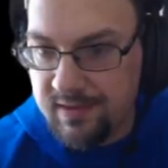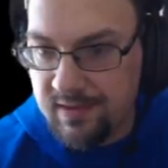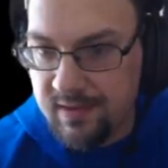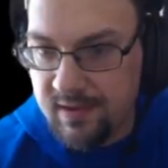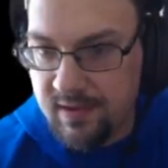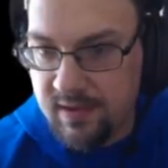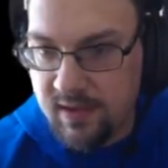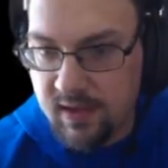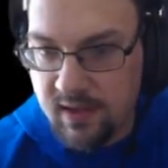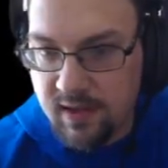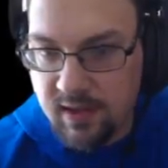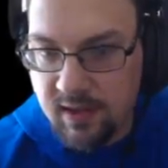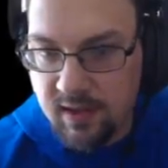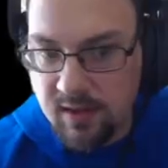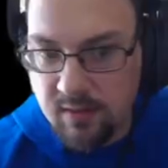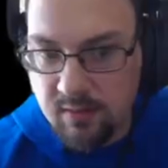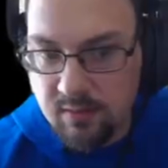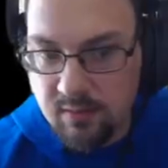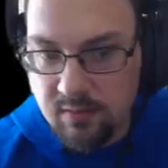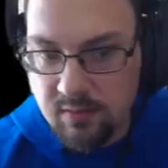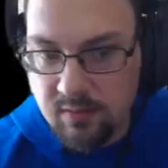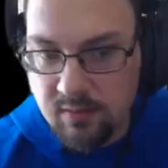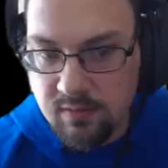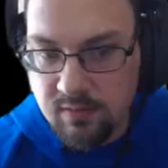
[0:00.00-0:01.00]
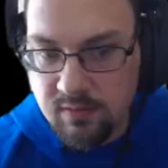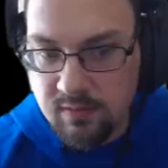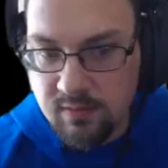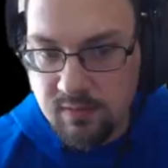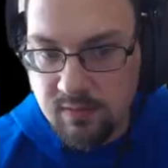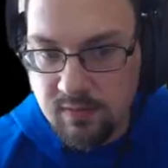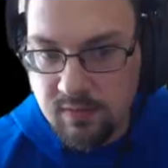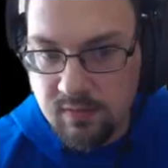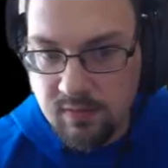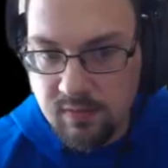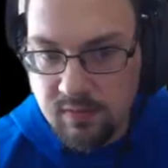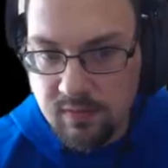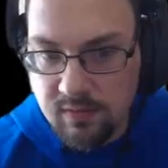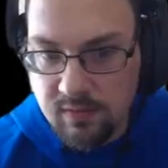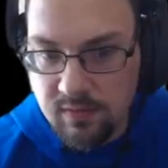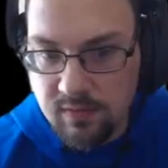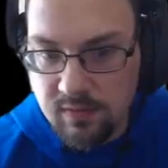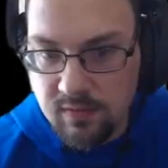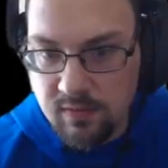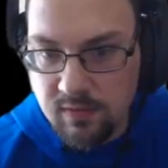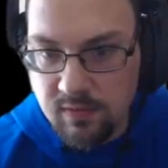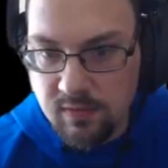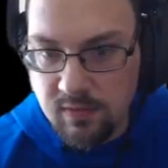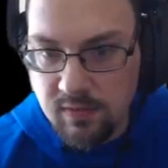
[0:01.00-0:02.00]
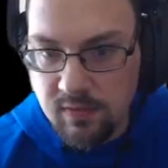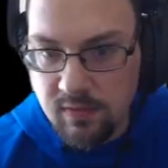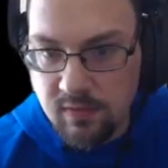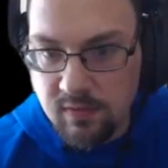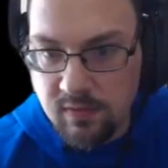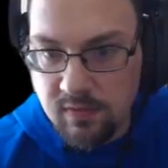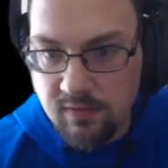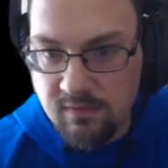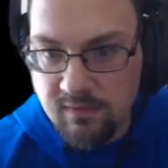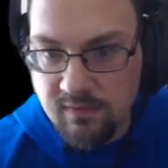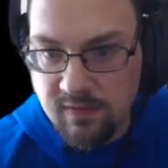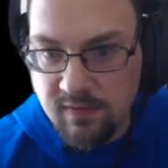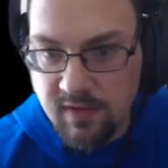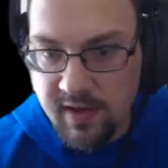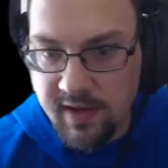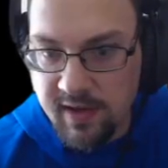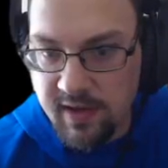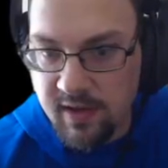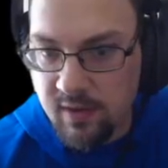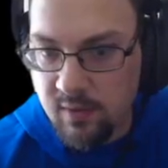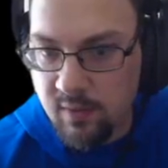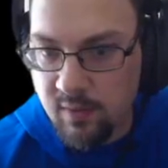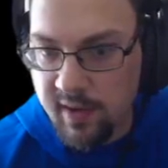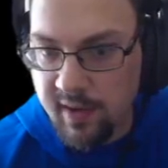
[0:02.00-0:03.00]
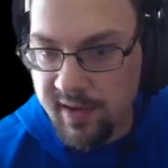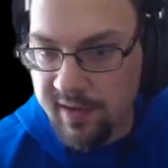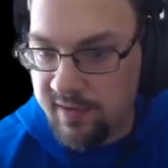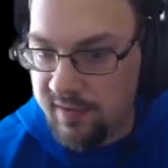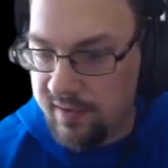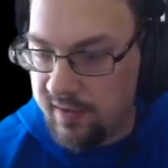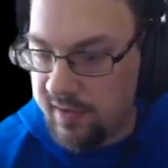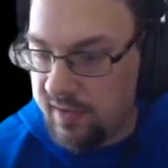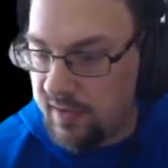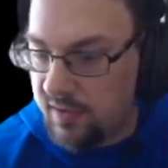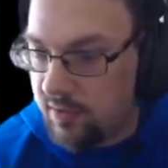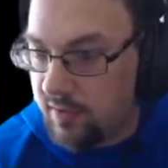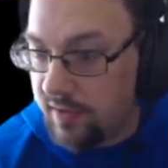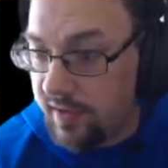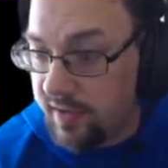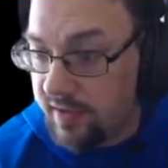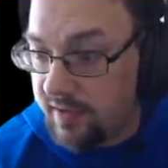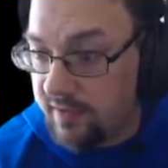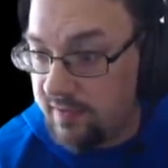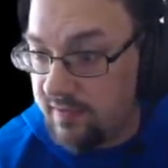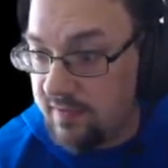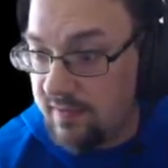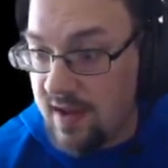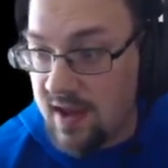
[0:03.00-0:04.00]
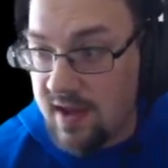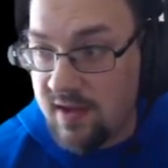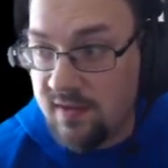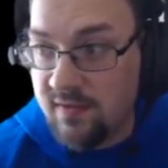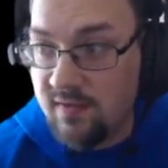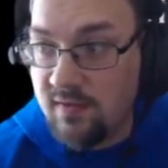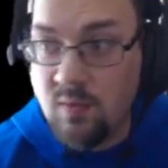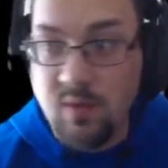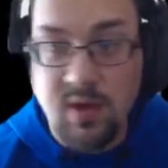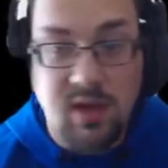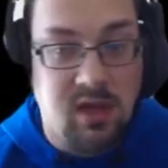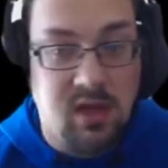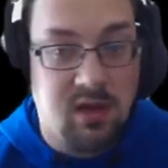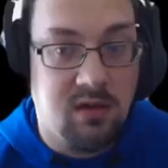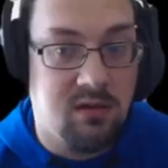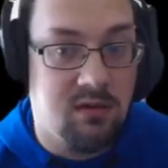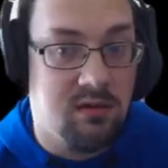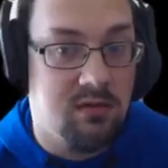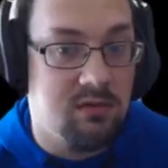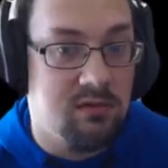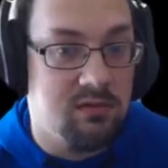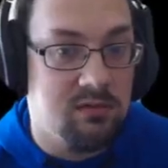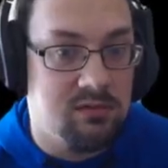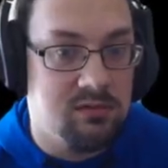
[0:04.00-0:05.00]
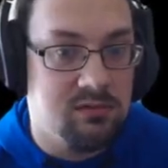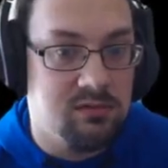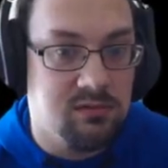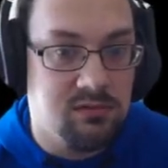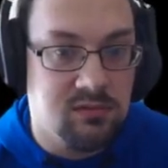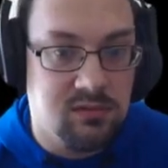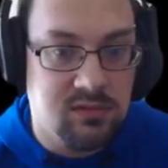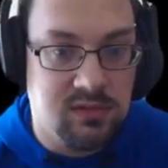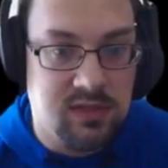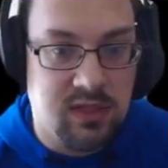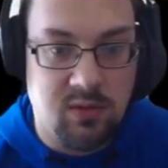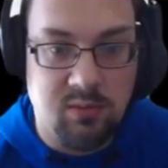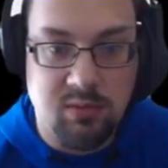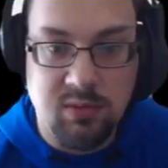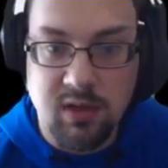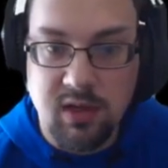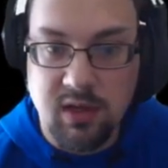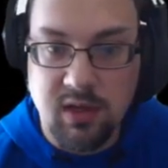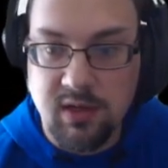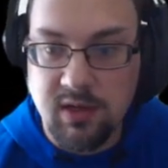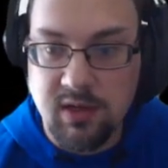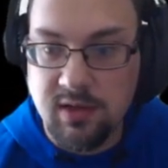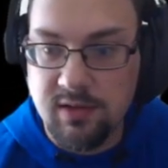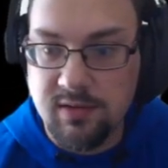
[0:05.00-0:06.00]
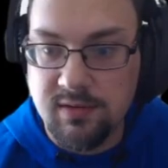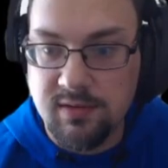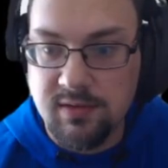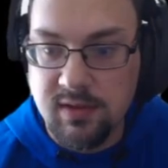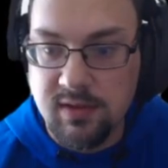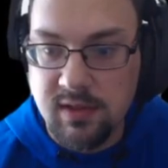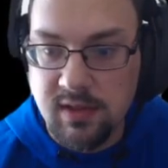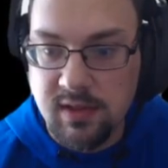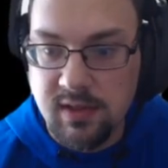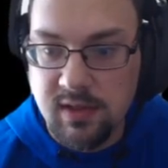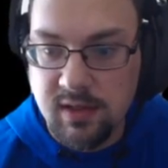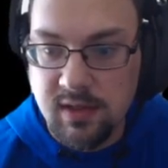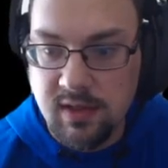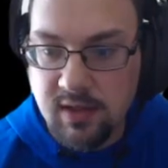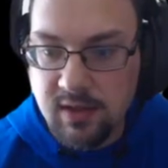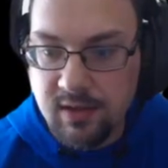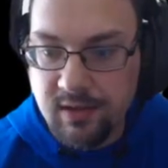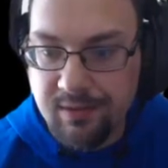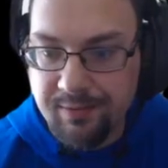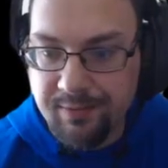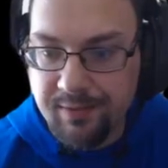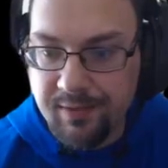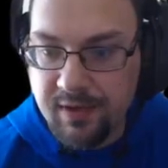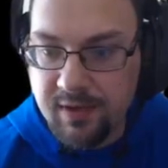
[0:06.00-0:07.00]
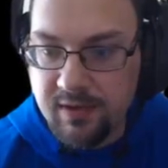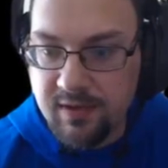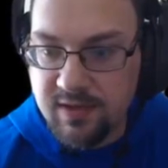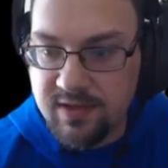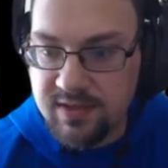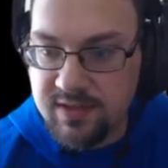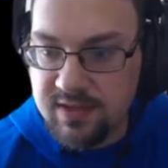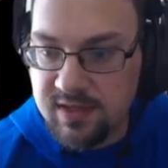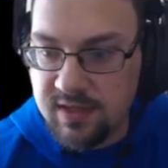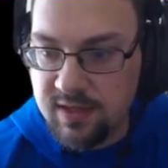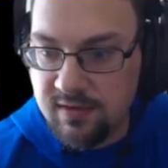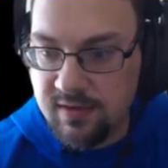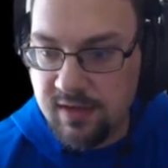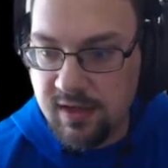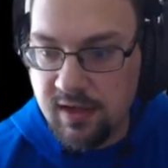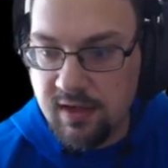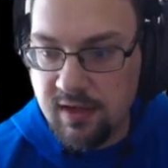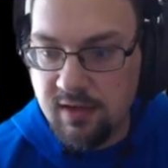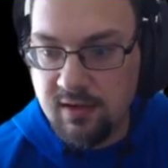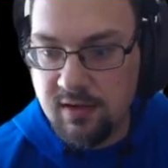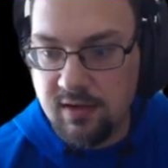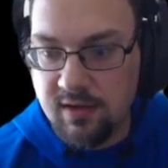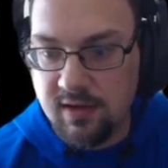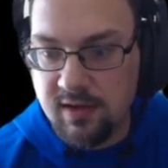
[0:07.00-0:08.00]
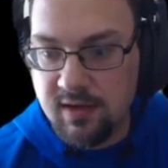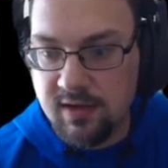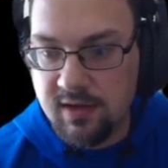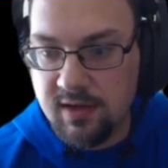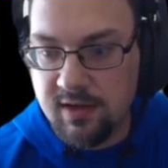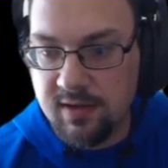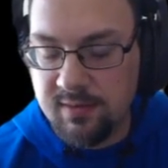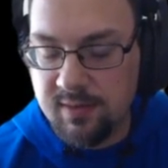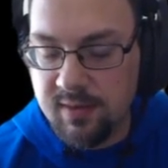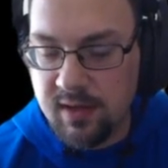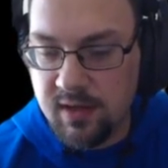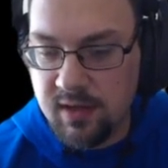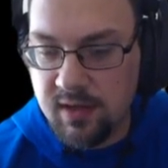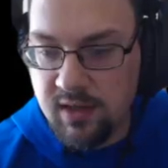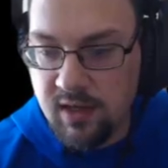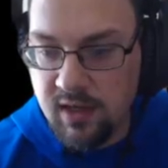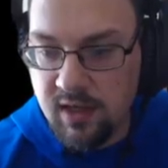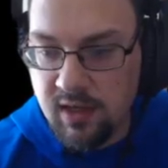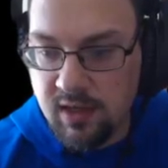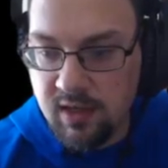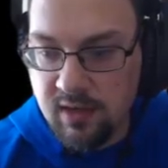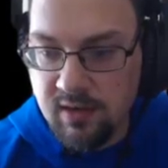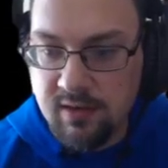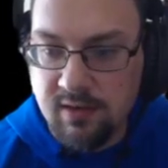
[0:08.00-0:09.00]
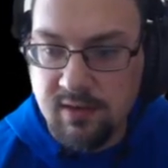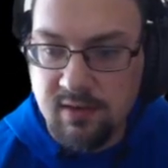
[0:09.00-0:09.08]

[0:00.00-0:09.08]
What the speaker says: I can find a way to get dragons next week. That would be ideal. Realistically, I need